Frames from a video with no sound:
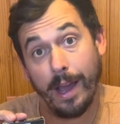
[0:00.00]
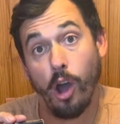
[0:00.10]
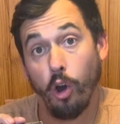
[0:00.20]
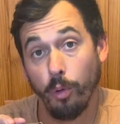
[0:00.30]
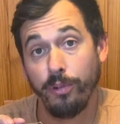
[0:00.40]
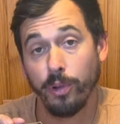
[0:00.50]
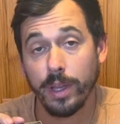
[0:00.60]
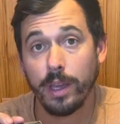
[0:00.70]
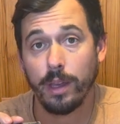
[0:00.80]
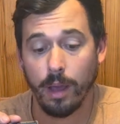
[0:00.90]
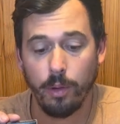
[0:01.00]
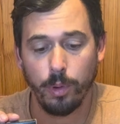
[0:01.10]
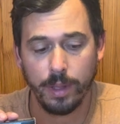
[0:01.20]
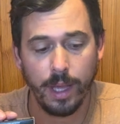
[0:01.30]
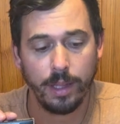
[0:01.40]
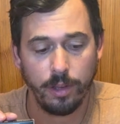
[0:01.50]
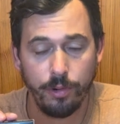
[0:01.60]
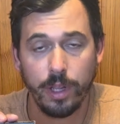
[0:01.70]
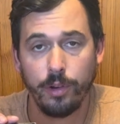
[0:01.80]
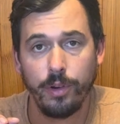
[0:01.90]
Hopefully I will get
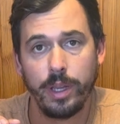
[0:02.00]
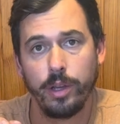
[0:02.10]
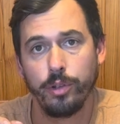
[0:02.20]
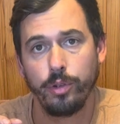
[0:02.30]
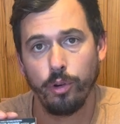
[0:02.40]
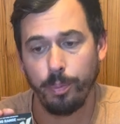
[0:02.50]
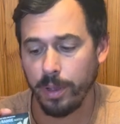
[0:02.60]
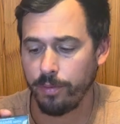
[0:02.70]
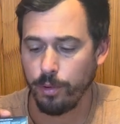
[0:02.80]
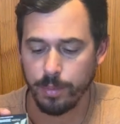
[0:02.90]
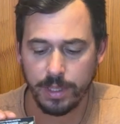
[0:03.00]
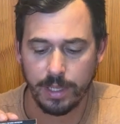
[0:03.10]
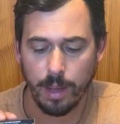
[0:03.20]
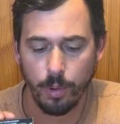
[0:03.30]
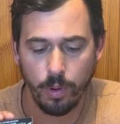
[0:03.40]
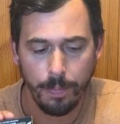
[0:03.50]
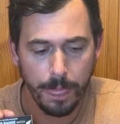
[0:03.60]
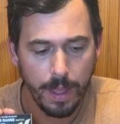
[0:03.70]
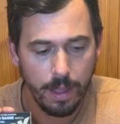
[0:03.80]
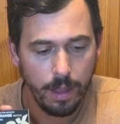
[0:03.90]
really good grouping from this ammo.
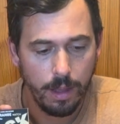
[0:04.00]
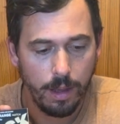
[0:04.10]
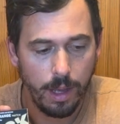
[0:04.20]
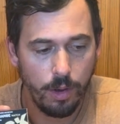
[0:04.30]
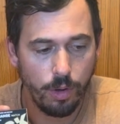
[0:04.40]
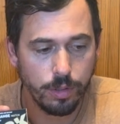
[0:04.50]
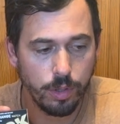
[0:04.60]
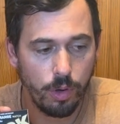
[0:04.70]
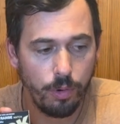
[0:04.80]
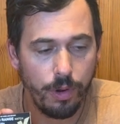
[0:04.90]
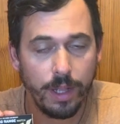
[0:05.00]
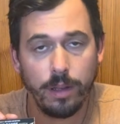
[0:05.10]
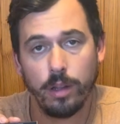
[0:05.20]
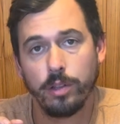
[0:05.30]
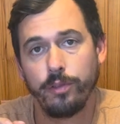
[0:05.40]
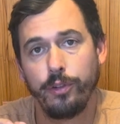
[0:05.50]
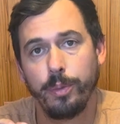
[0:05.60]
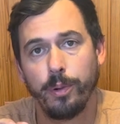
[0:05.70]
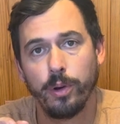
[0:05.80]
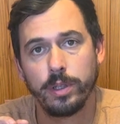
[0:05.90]
I also read a lot of
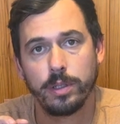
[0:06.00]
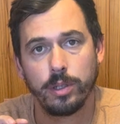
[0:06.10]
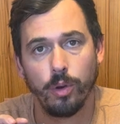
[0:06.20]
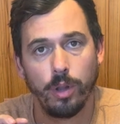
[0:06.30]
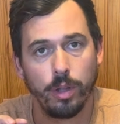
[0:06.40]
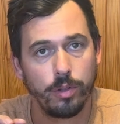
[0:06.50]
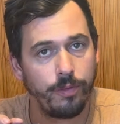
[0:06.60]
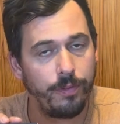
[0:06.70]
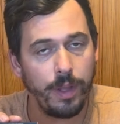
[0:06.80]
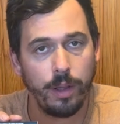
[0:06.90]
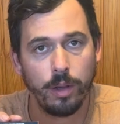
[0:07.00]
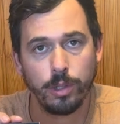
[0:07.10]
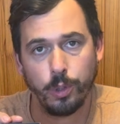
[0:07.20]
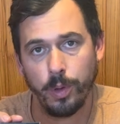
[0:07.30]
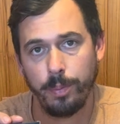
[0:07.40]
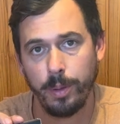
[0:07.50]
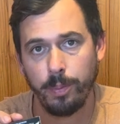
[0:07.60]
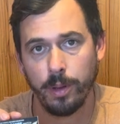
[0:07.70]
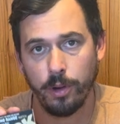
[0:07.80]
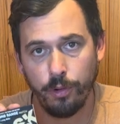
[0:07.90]
reports, saw a lot of videos where
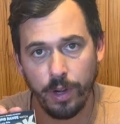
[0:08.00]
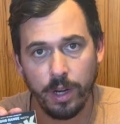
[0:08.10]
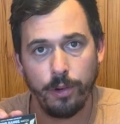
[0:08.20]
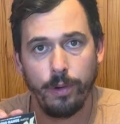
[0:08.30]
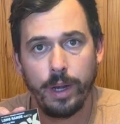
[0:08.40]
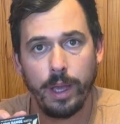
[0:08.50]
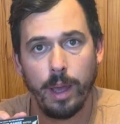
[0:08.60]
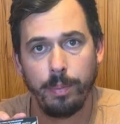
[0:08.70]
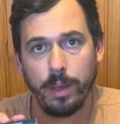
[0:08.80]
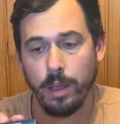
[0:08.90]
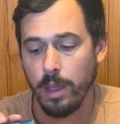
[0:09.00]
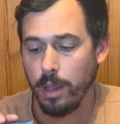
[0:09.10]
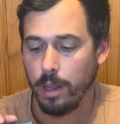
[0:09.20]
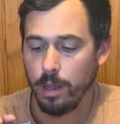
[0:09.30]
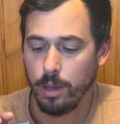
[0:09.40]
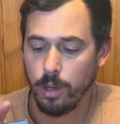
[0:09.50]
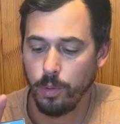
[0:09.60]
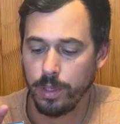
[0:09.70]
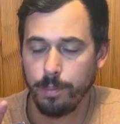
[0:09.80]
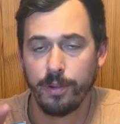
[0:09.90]
people are really happy
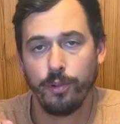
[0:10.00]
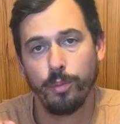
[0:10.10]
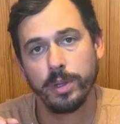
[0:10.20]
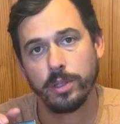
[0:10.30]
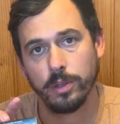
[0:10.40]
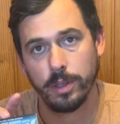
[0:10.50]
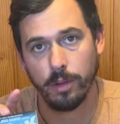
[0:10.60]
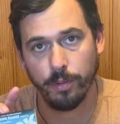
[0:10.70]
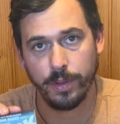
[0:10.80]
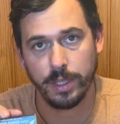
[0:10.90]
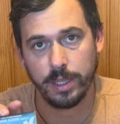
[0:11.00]
with the performance of this